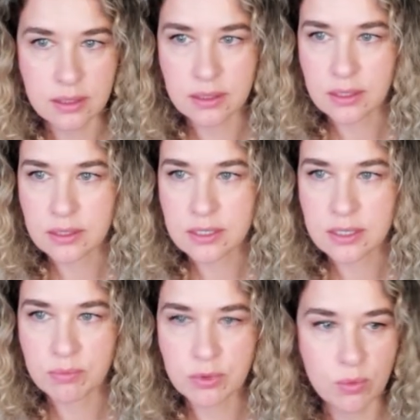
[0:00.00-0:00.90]
I like the
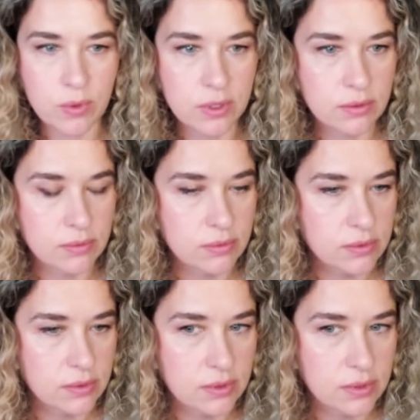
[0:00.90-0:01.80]
simple one
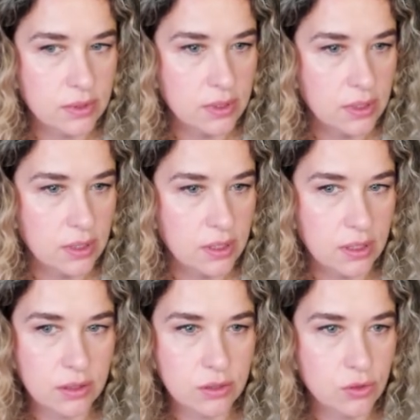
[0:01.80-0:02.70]

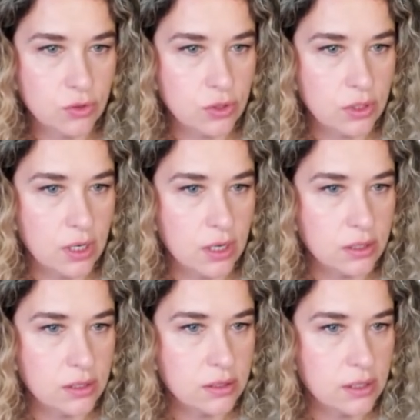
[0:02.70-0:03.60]
and the neutral
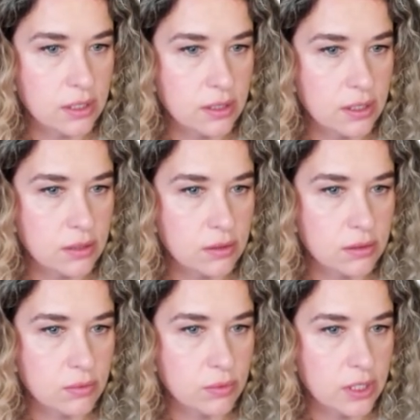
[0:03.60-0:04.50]
color, and then
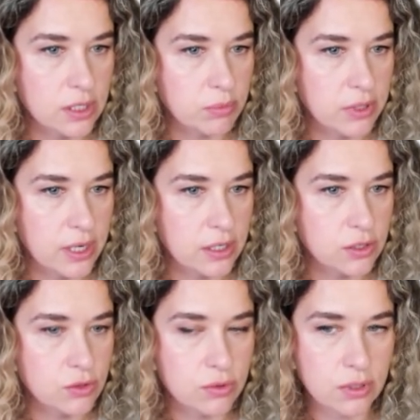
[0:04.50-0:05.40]
we can apply
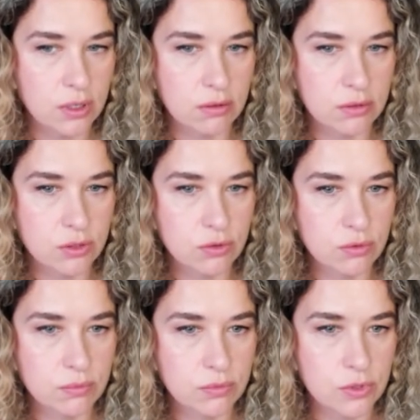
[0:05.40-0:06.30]
it to the current
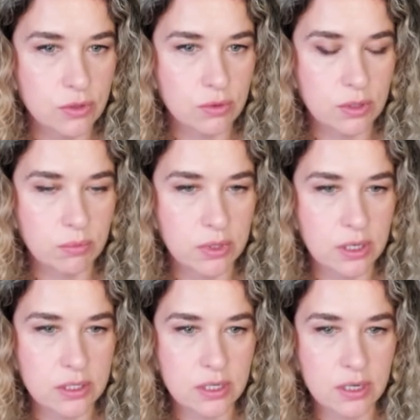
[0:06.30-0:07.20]
room so it
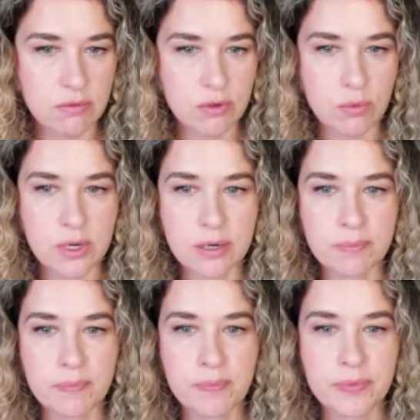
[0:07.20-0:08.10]
applies
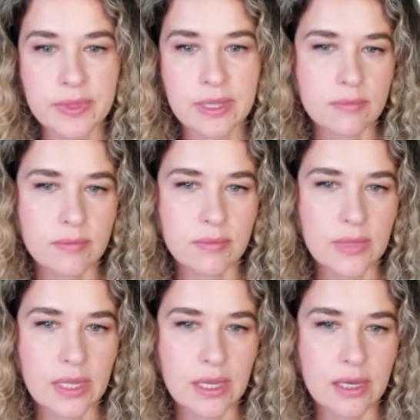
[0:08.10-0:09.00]
everywhere.
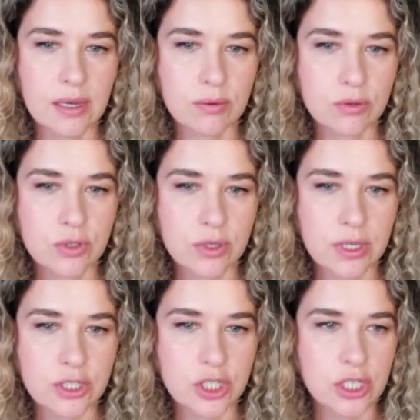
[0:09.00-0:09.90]
Also
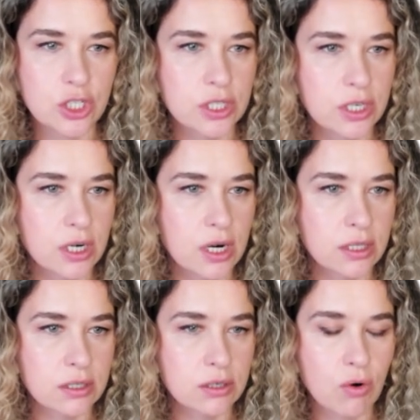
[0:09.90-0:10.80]
can change the
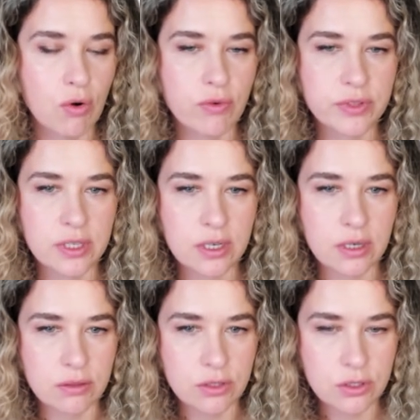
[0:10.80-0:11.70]
color of the
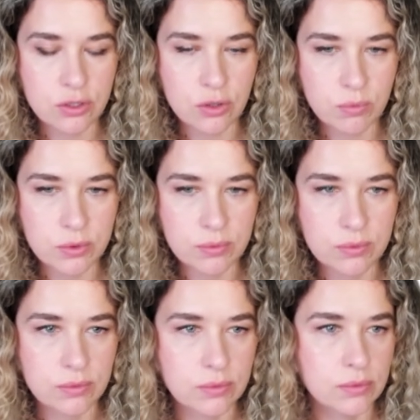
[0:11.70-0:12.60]
countertop
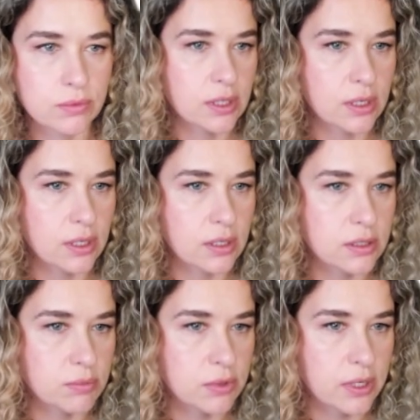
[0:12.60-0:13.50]

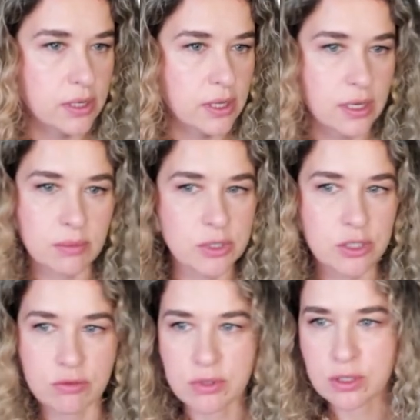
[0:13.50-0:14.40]
and apply any
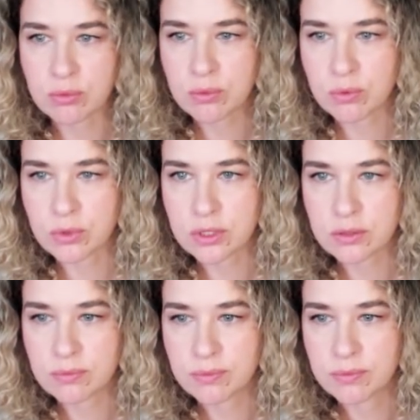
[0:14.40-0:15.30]
material we want.